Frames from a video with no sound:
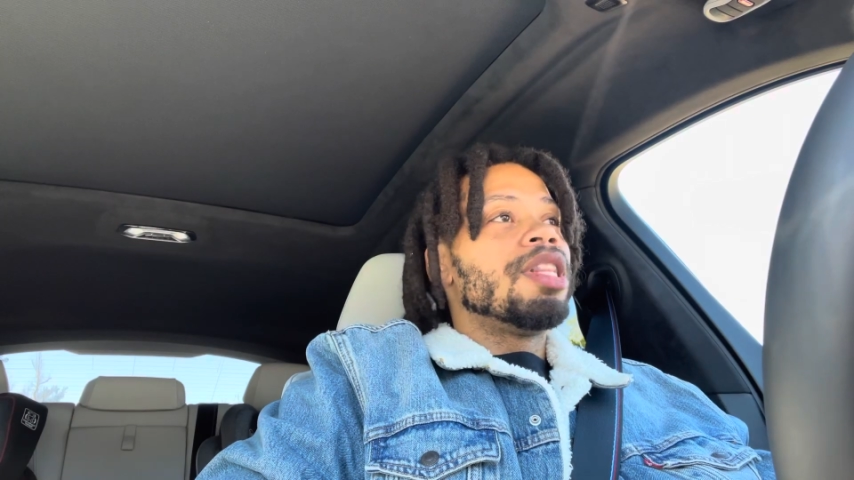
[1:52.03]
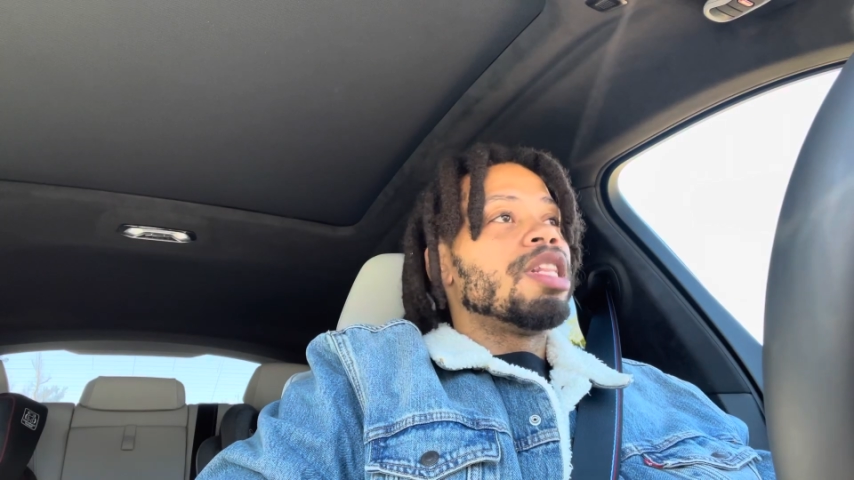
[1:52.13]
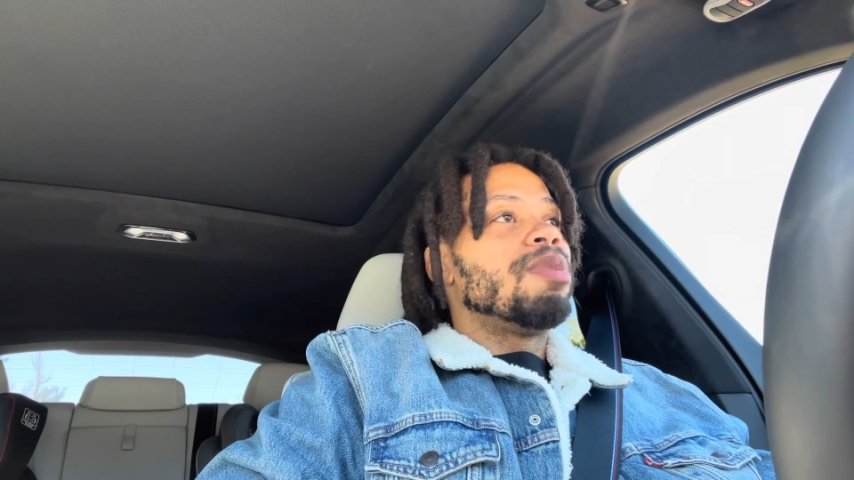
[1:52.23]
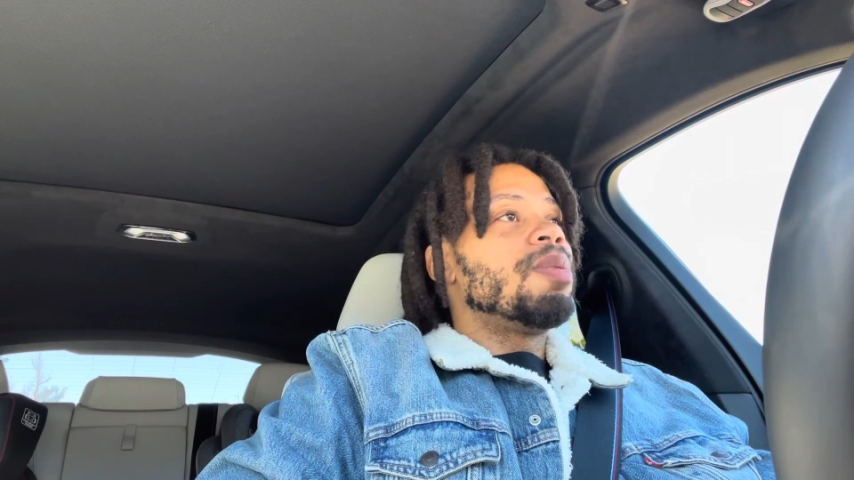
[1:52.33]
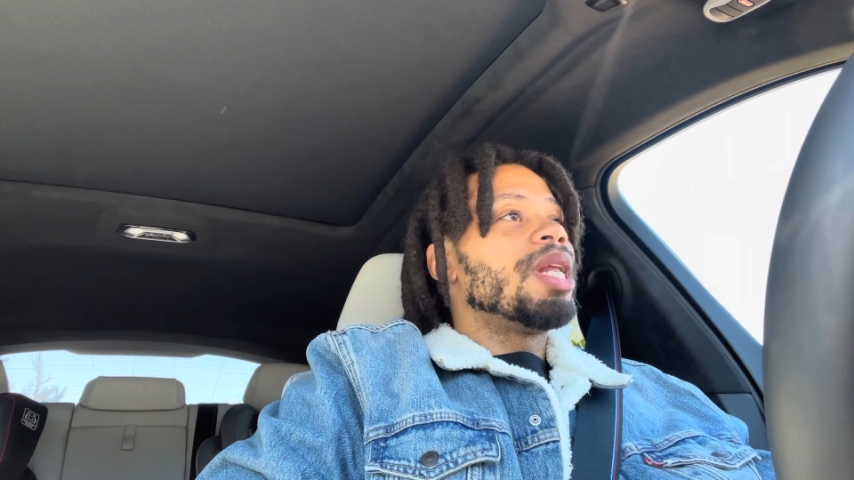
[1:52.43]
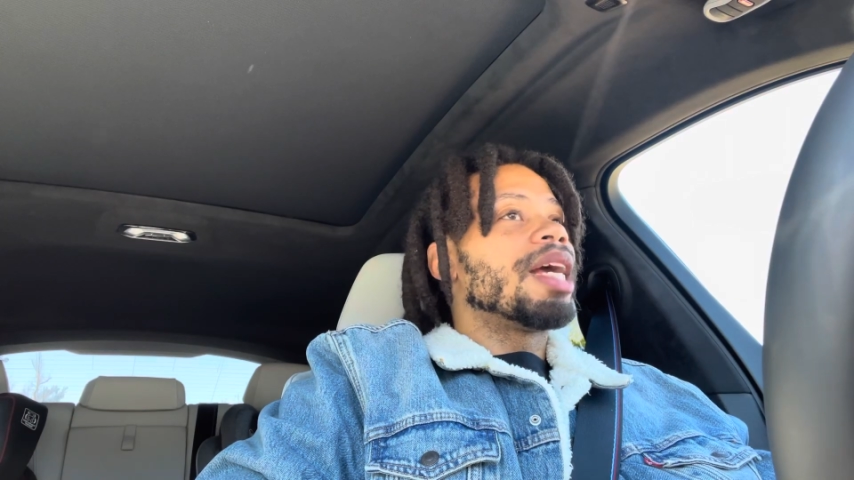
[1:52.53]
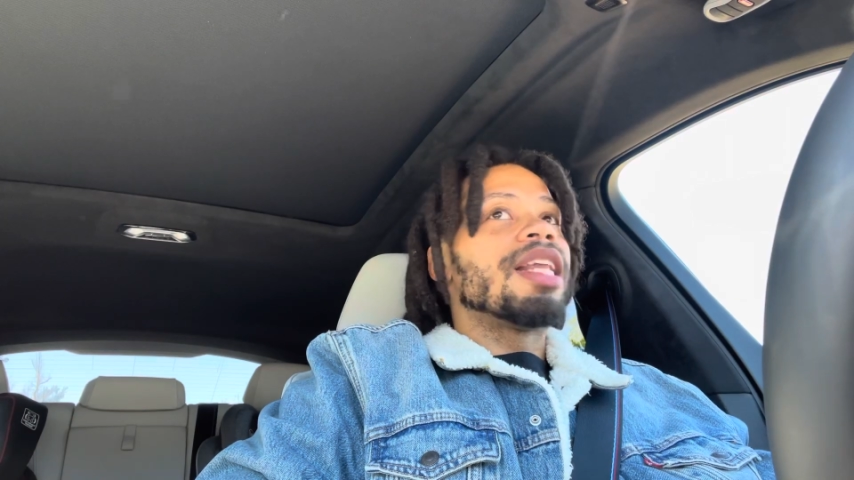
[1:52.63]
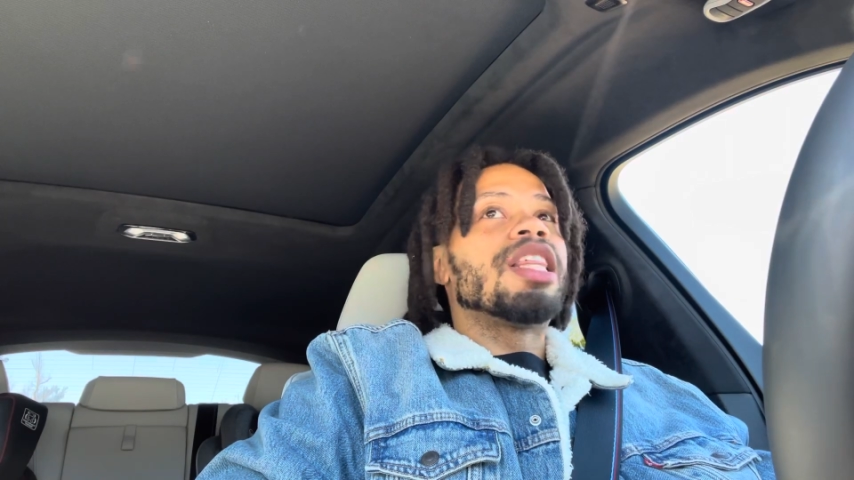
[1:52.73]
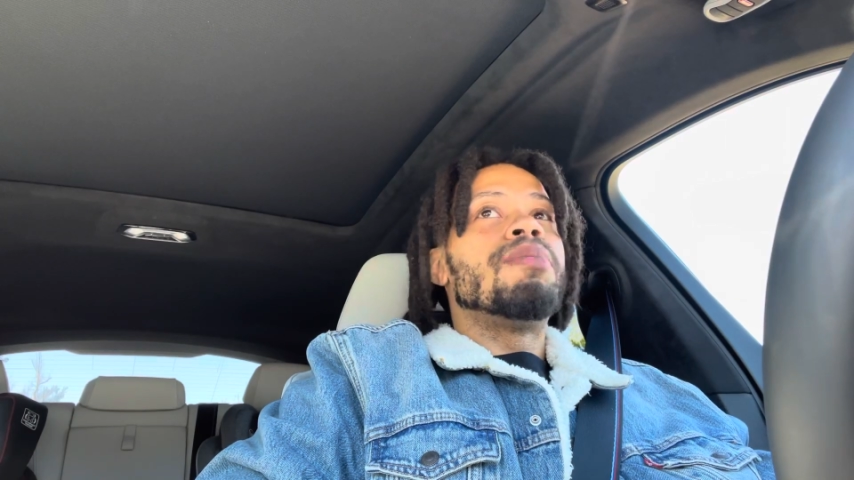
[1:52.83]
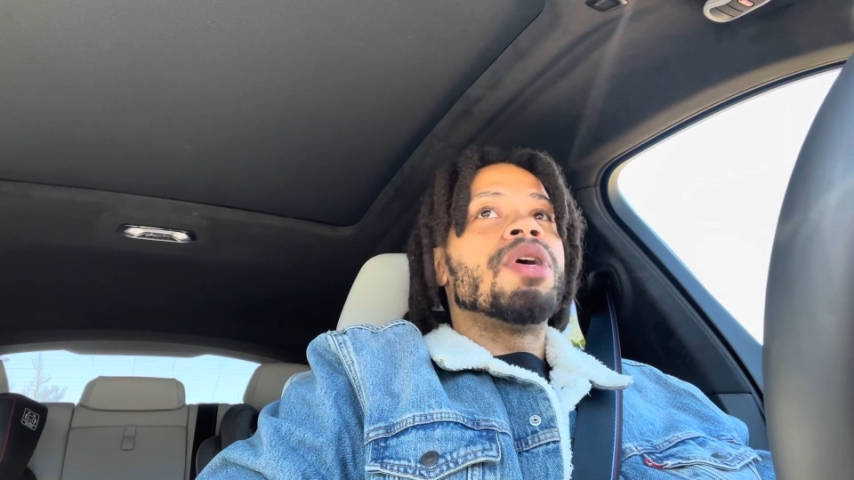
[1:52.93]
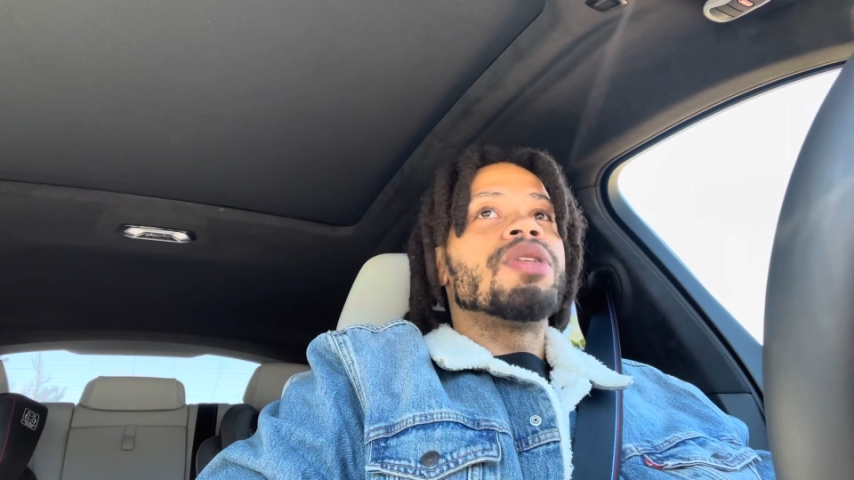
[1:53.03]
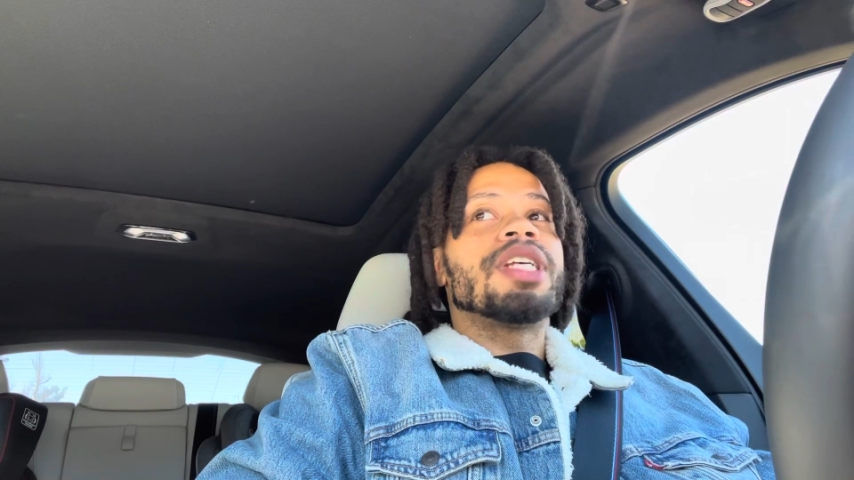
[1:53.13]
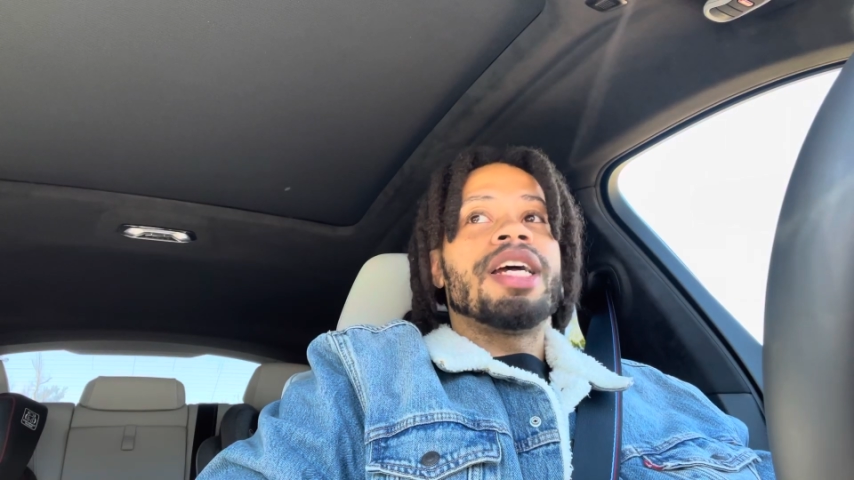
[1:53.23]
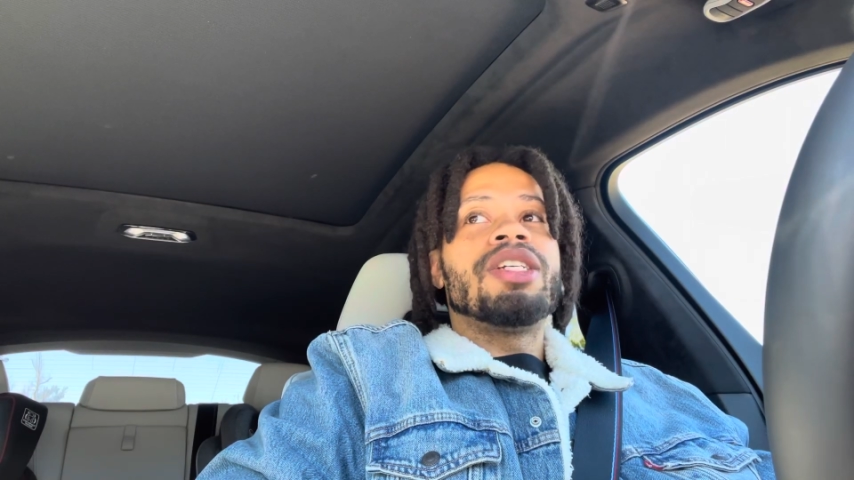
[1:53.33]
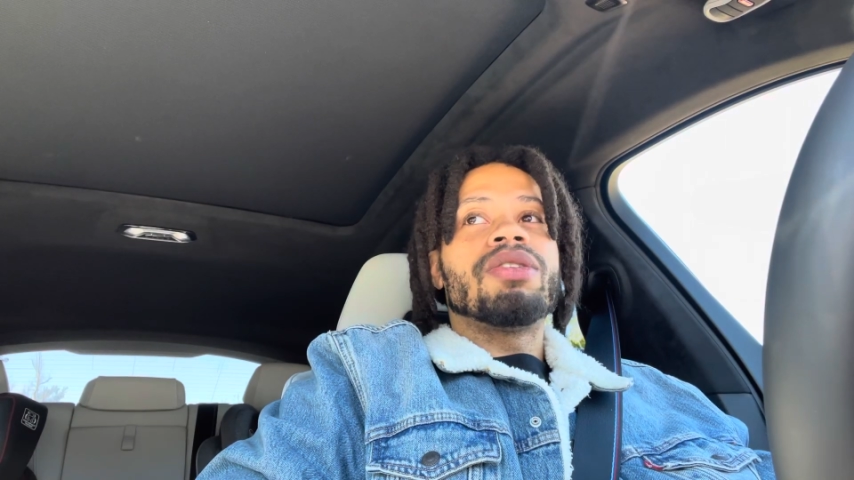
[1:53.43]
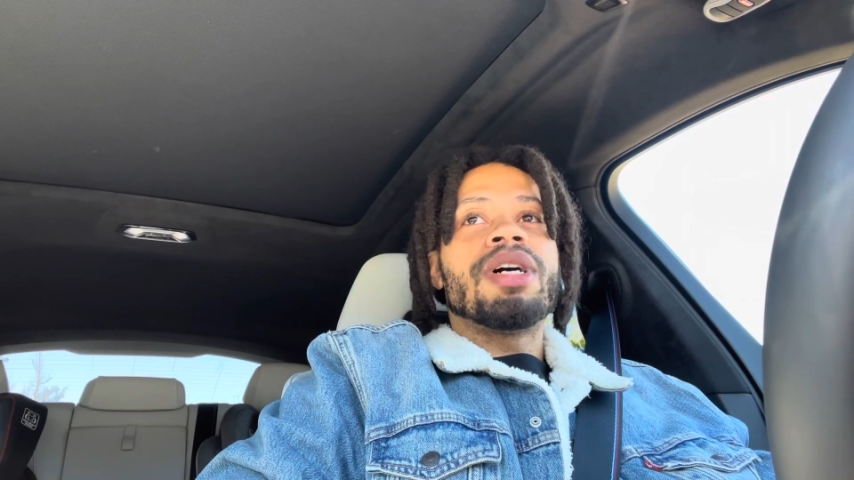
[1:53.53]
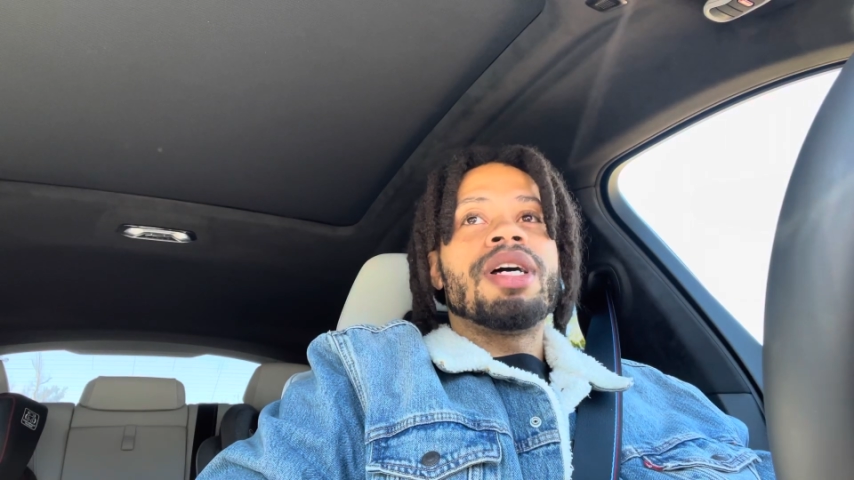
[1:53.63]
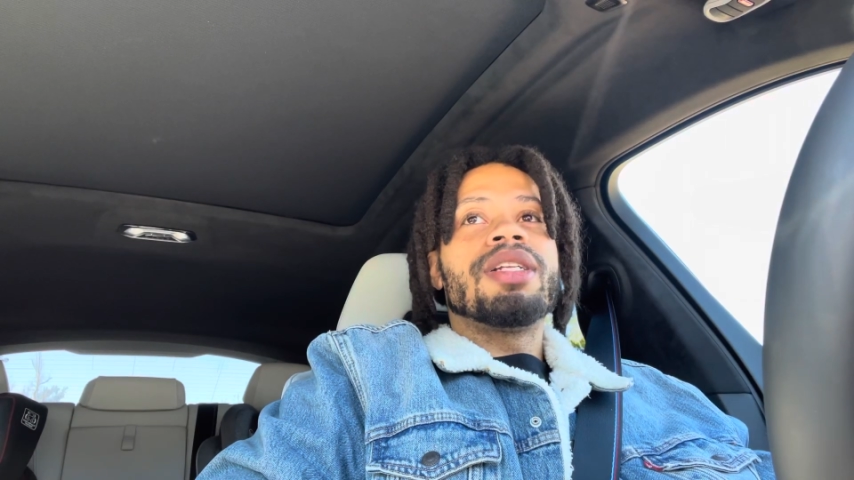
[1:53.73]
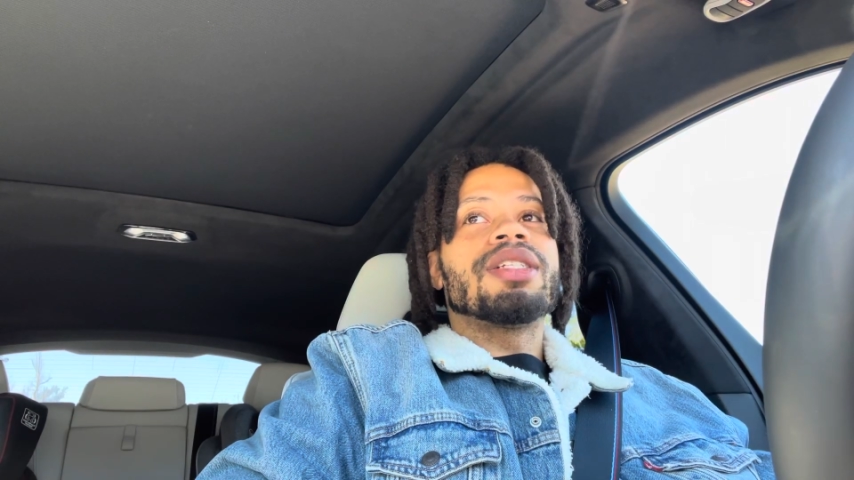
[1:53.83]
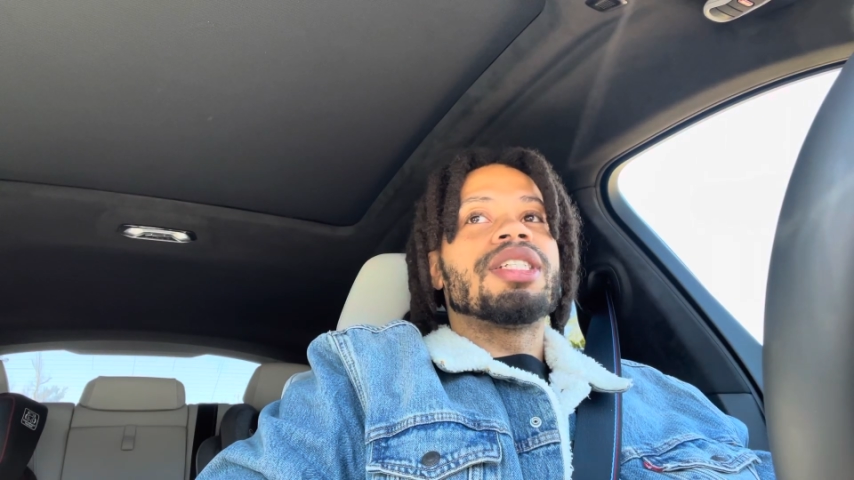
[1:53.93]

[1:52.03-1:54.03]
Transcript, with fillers: The people that got the most hedron